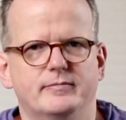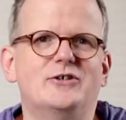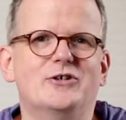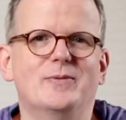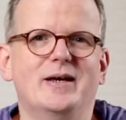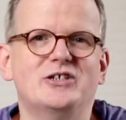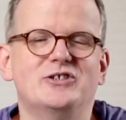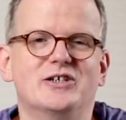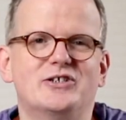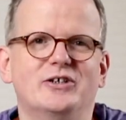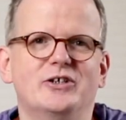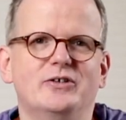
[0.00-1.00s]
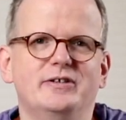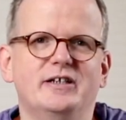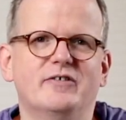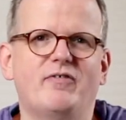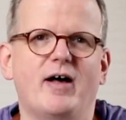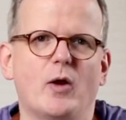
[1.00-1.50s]
To make schnitzel, you'll need the
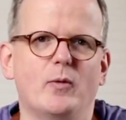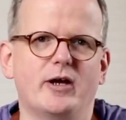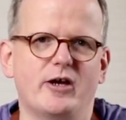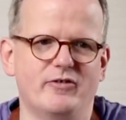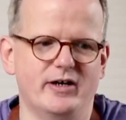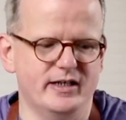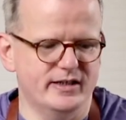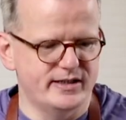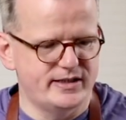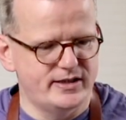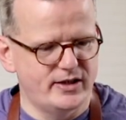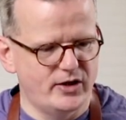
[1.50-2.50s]
following ingredients: